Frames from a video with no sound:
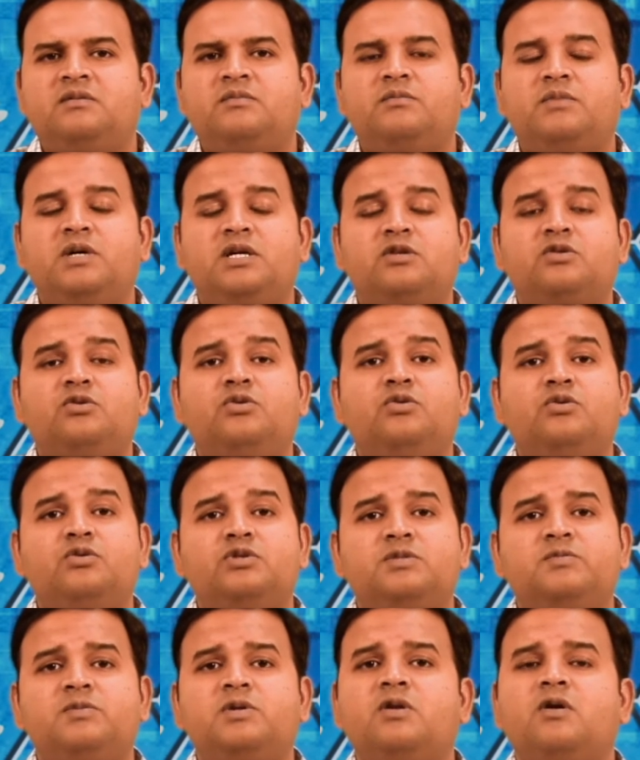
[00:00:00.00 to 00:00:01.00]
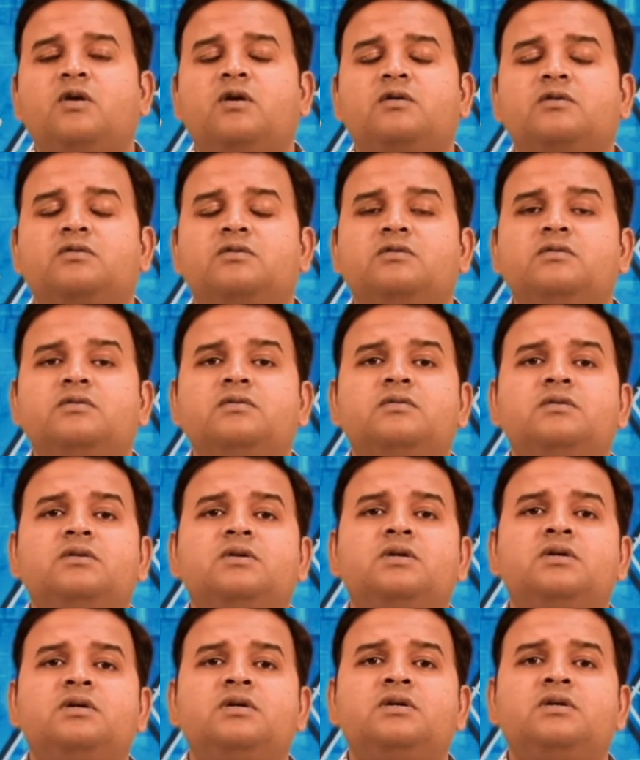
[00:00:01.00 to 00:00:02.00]
but those belong to
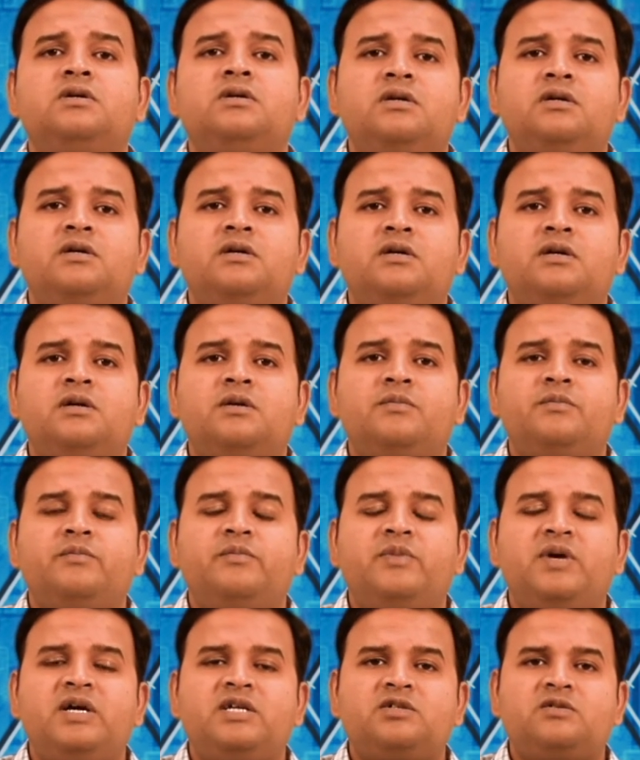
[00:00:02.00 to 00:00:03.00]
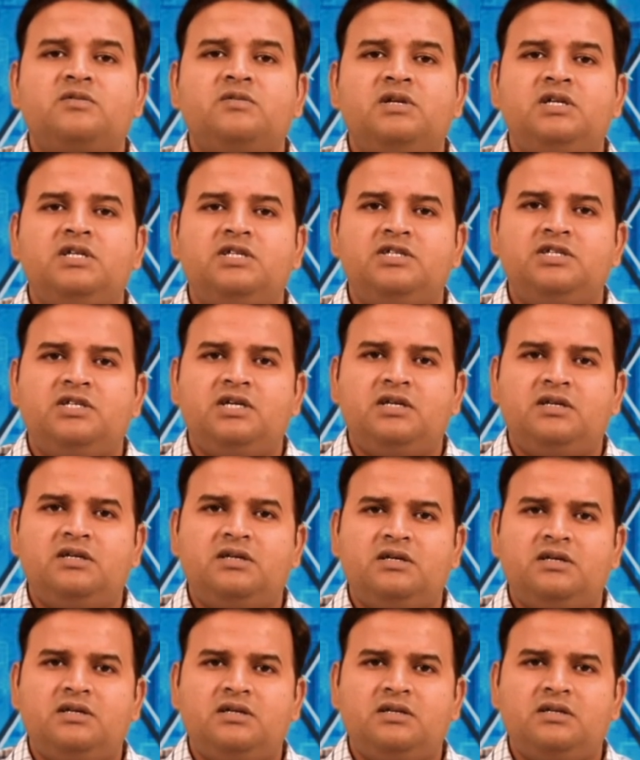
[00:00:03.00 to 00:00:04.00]
masculine
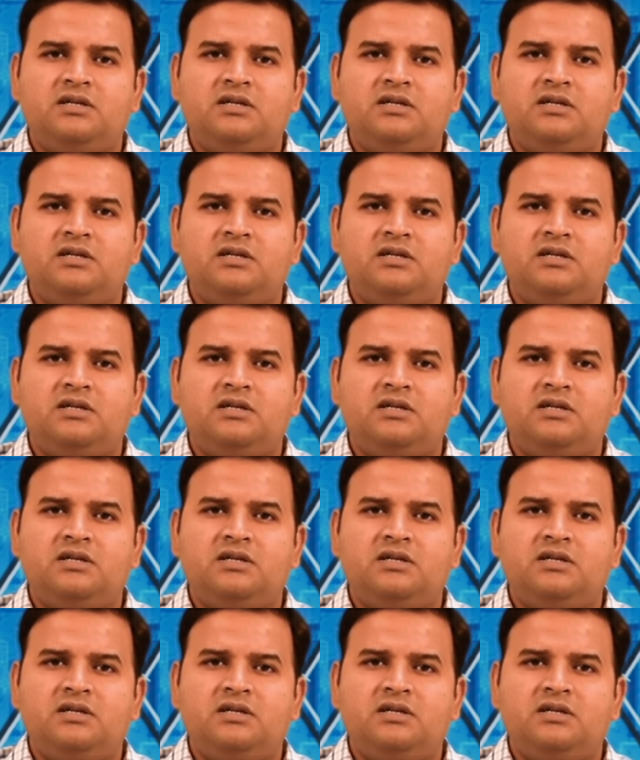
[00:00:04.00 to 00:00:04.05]
gender.